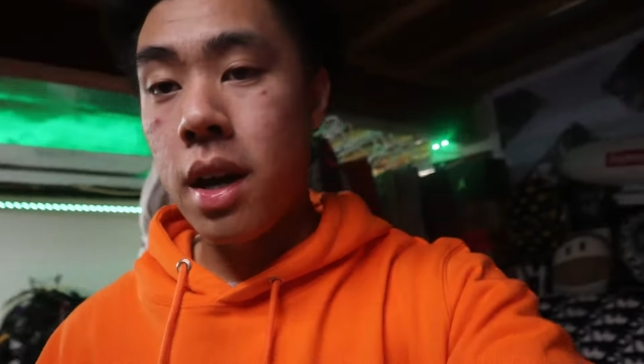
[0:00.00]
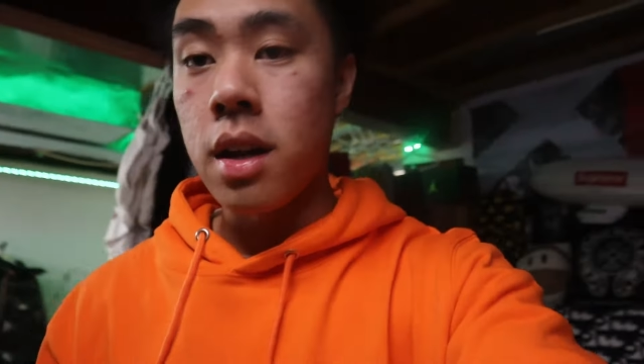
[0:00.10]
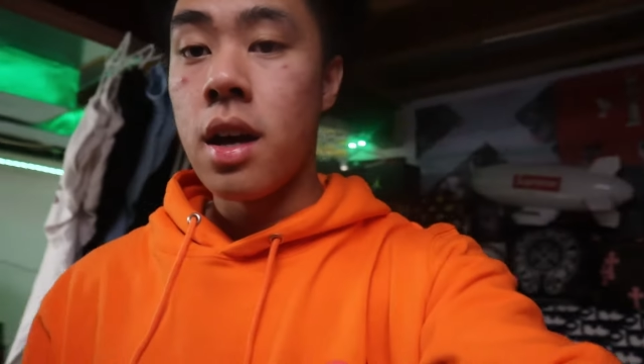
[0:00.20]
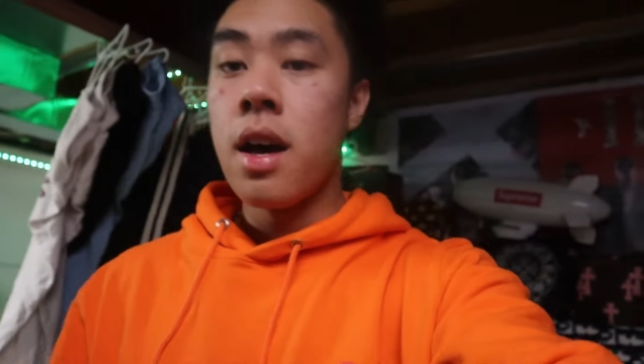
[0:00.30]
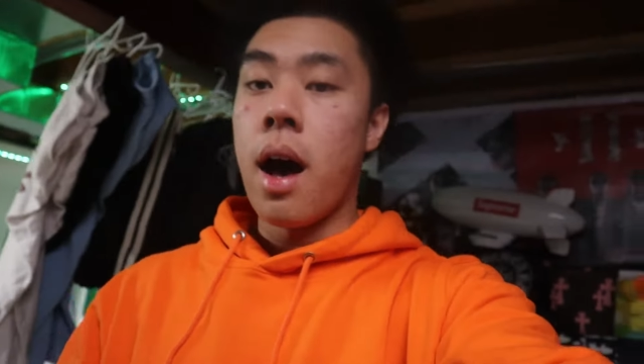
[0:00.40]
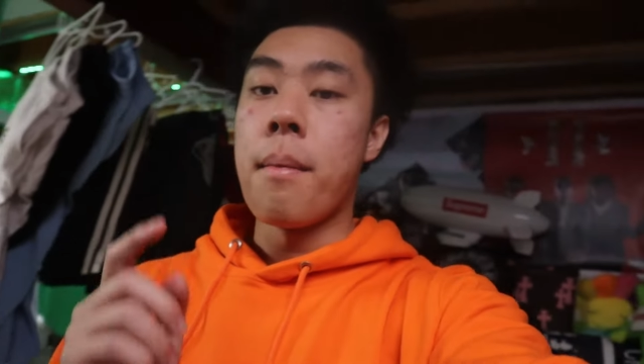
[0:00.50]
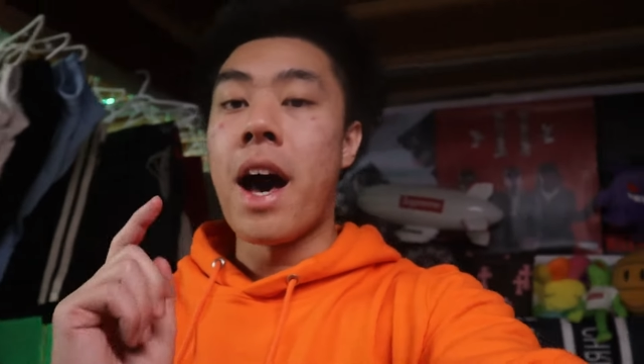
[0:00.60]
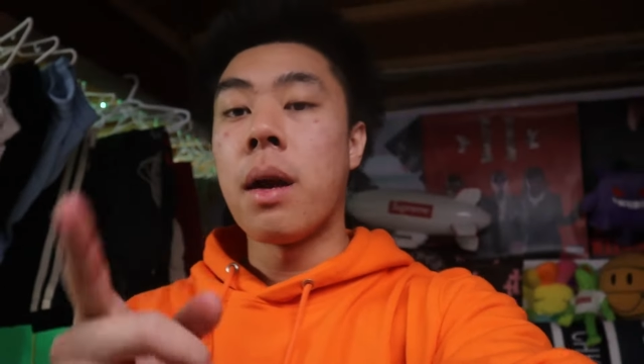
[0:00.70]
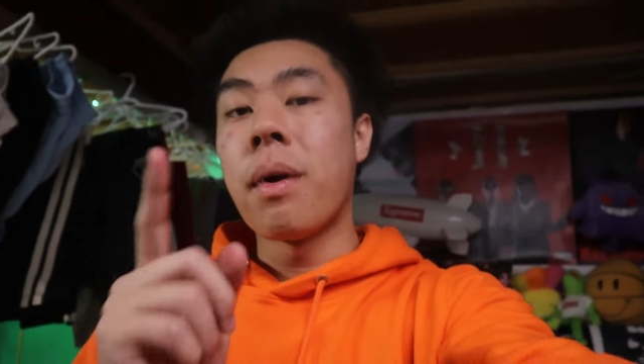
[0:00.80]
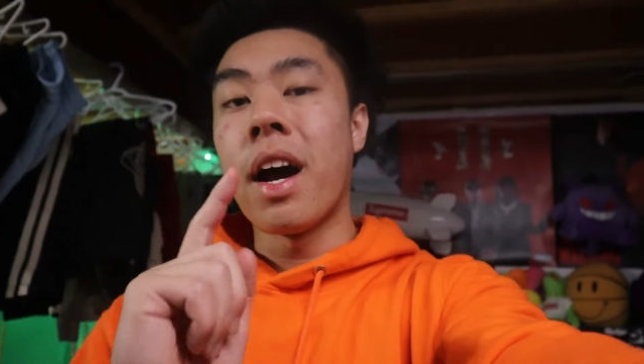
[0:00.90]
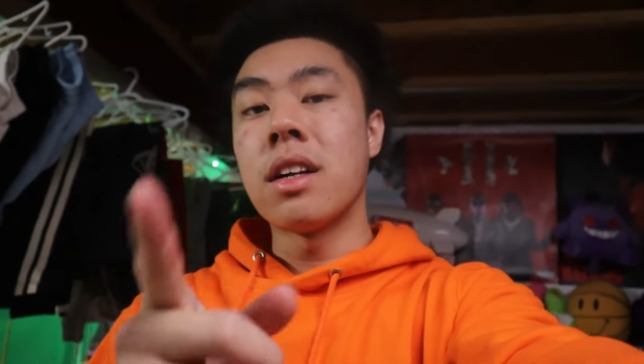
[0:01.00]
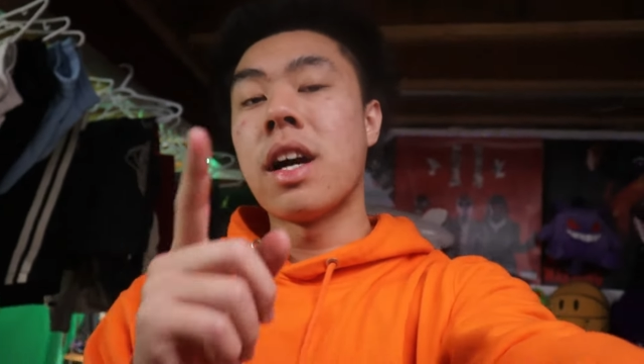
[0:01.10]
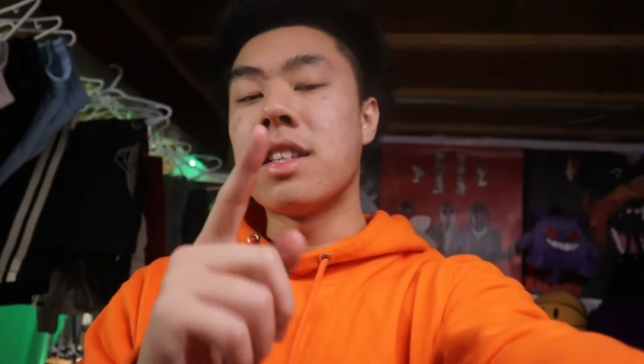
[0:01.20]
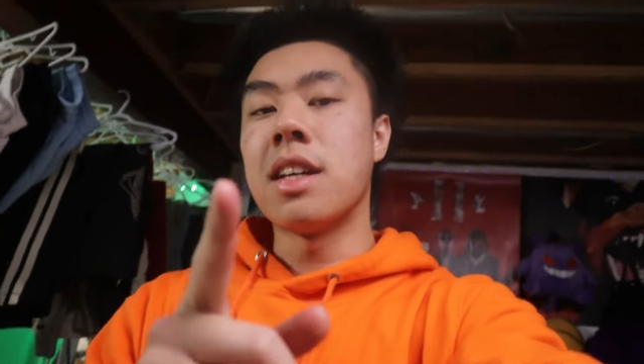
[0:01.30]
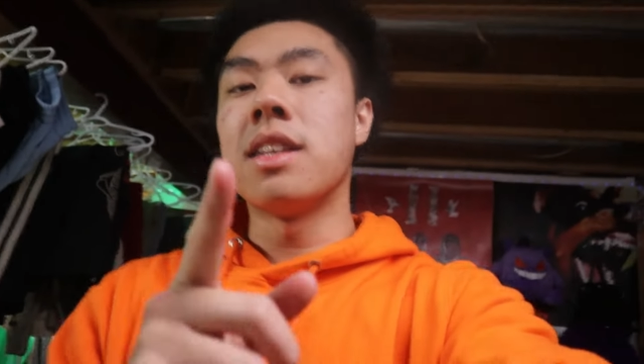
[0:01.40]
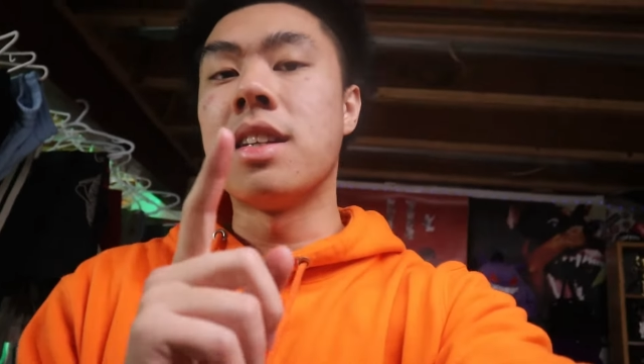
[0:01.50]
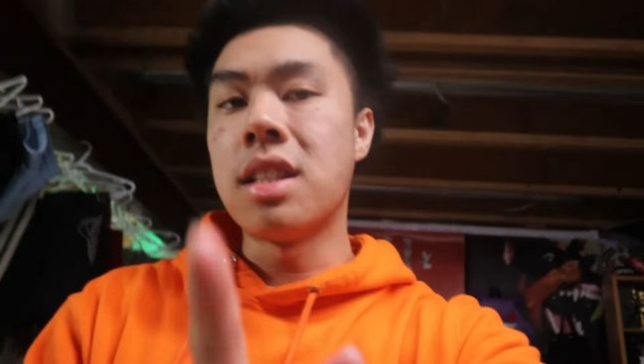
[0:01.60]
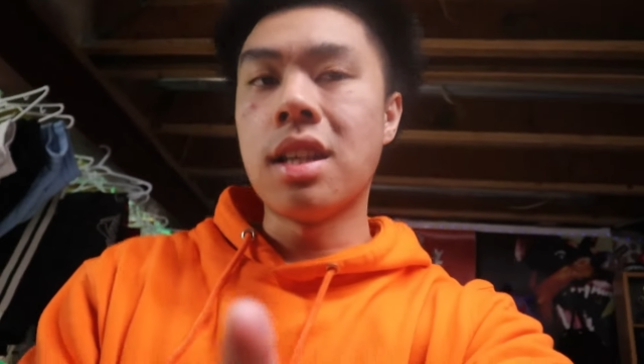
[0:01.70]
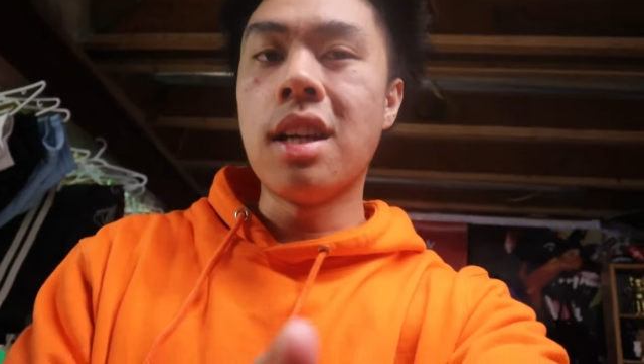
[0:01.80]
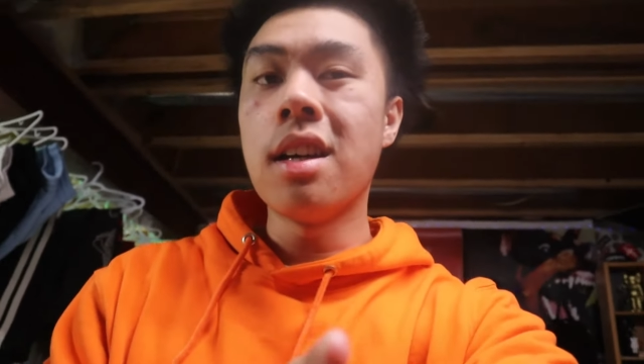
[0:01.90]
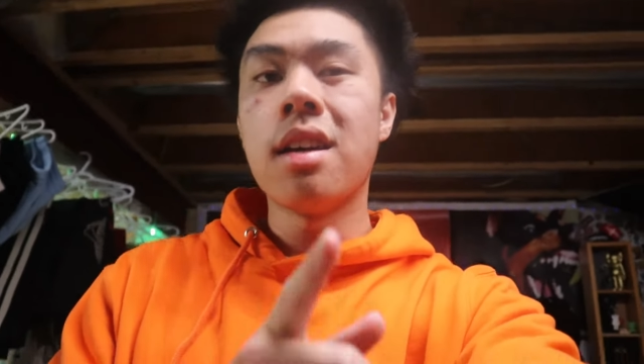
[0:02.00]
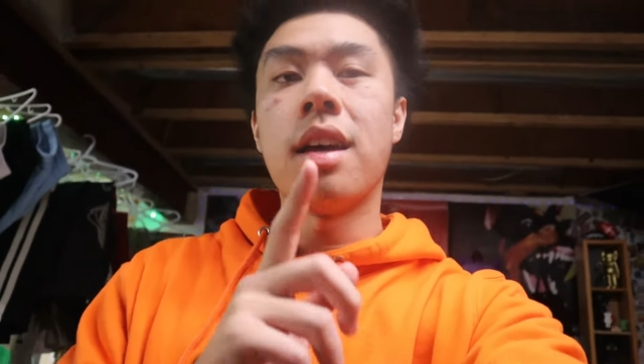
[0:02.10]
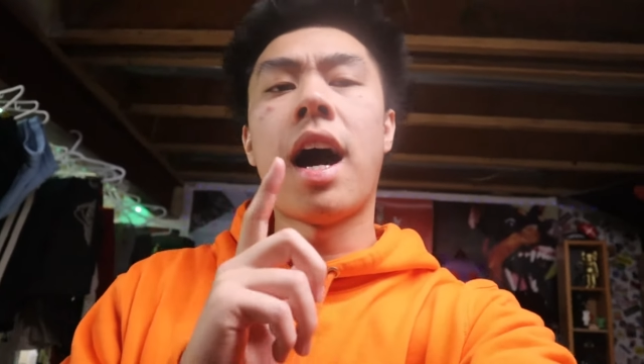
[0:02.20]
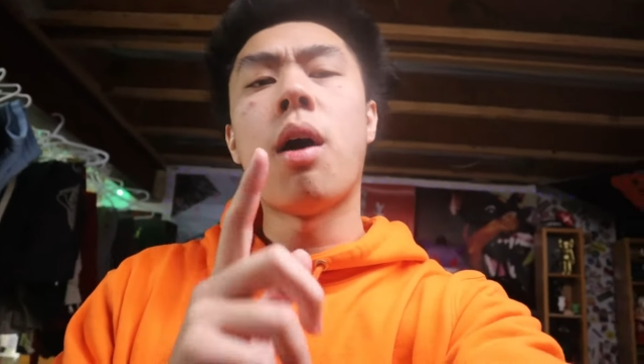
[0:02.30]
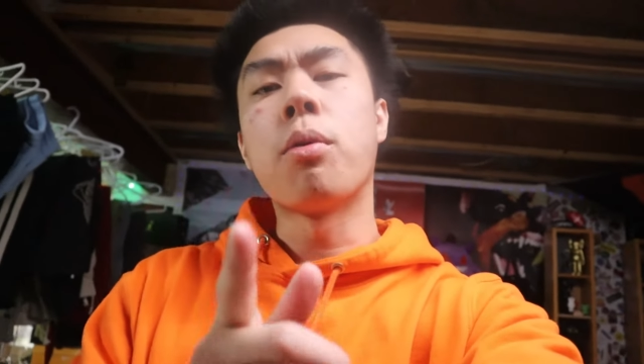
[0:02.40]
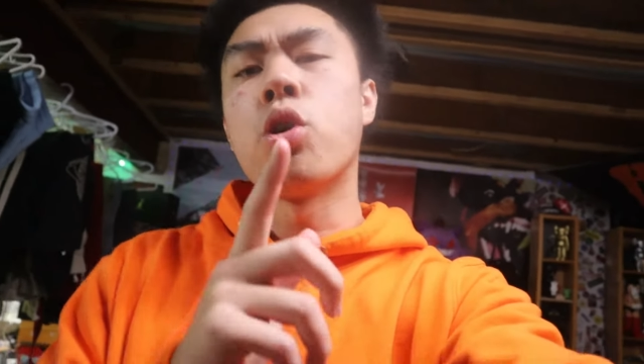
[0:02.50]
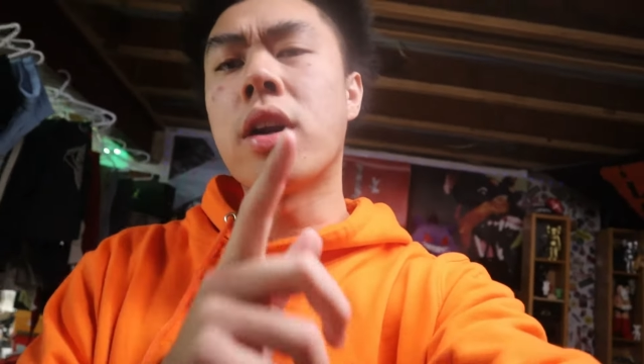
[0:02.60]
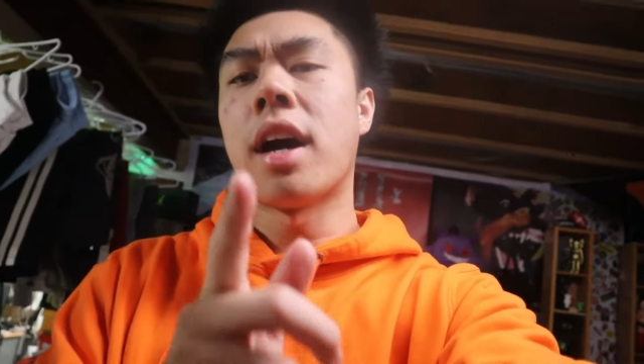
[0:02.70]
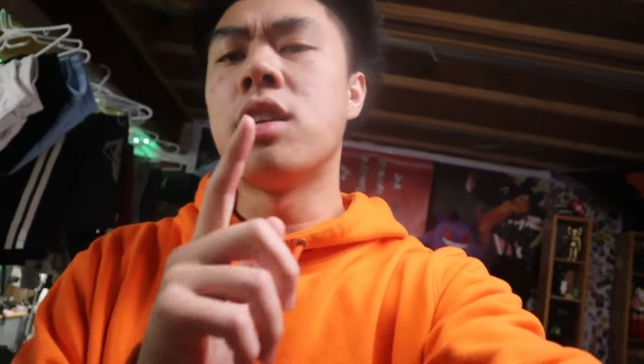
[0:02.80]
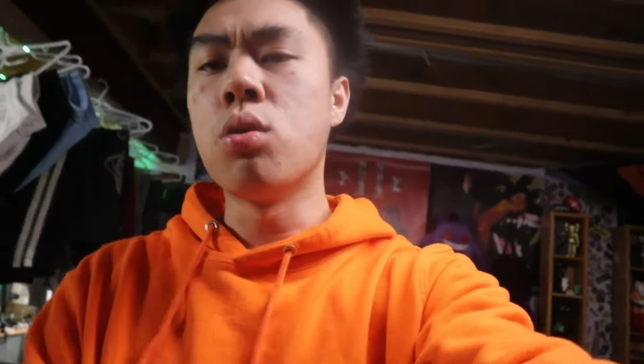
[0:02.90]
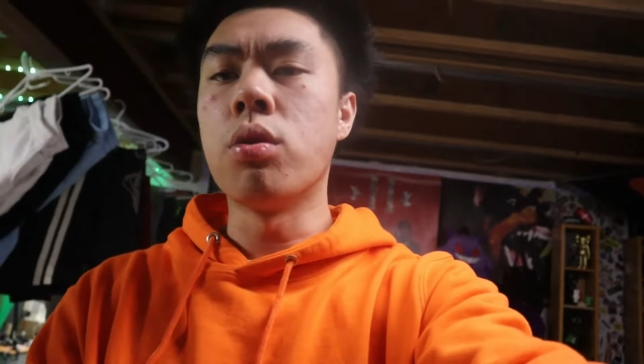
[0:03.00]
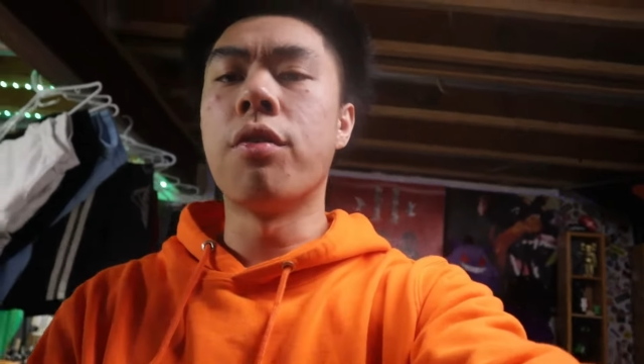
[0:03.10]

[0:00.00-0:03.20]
man. I'm gonna add my highlights in to see how good I do.